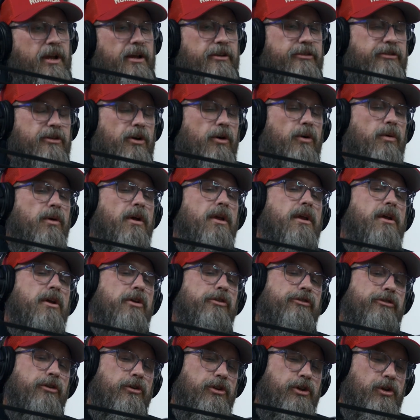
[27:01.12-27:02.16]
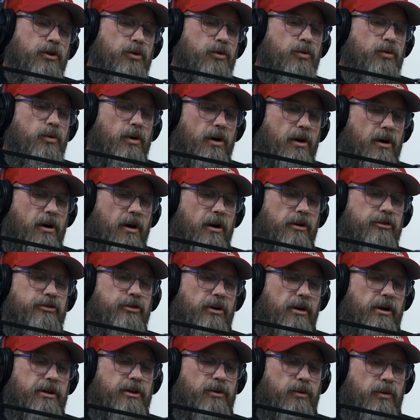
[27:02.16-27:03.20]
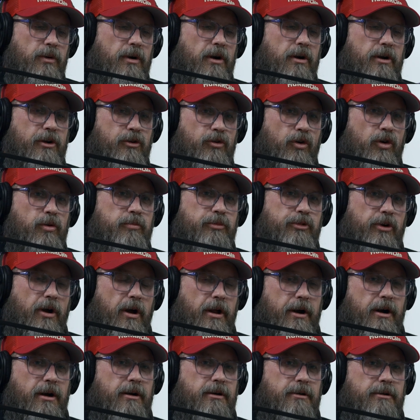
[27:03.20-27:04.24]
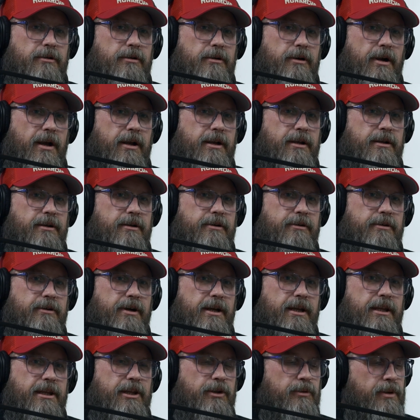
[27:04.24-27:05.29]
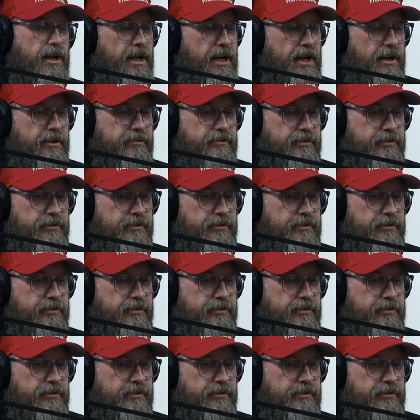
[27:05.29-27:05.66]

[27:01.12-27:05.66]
so you are John. You are a globetrotter, right? Like you have.